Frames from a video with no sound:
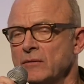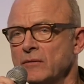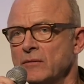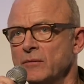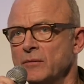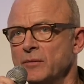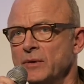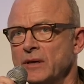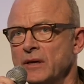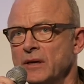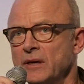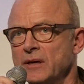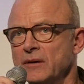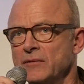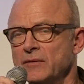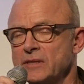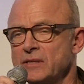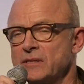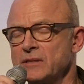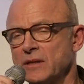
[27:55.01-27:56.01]

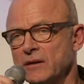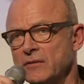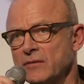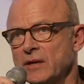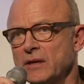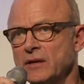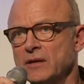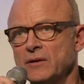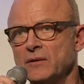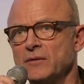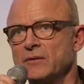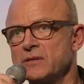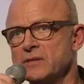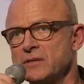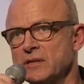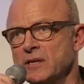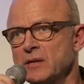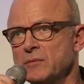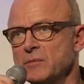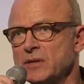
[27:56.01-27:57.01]
It's still running on the
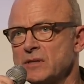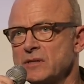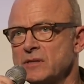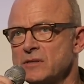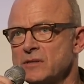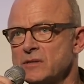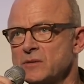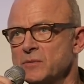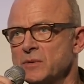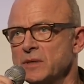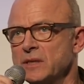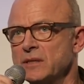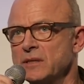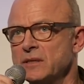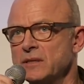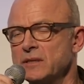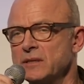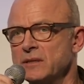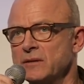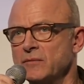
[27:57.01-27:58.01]
cinemas in
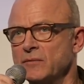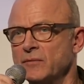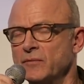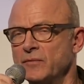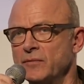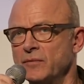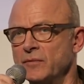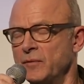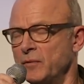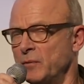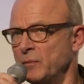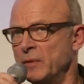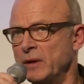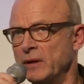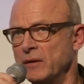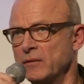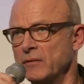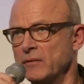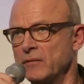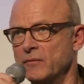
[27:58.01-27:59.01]
Sweden. It's
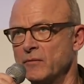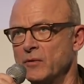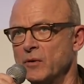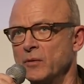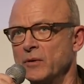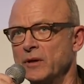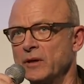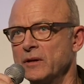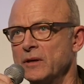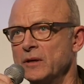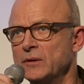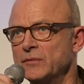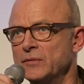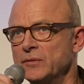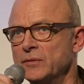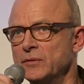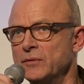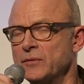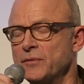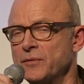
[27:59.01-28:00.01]
been rolling now
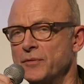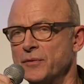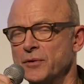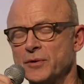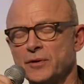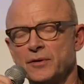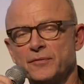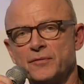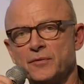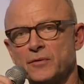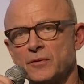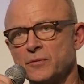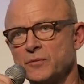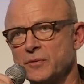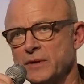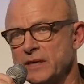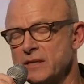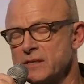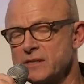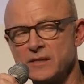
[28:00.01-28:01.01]
for 34
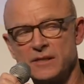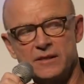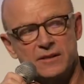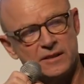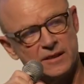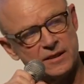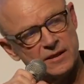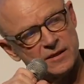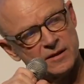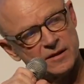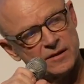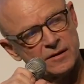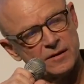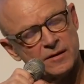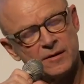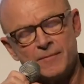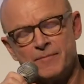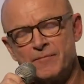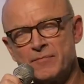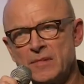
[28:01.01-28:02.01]
weeks, I think. Mm-hmm.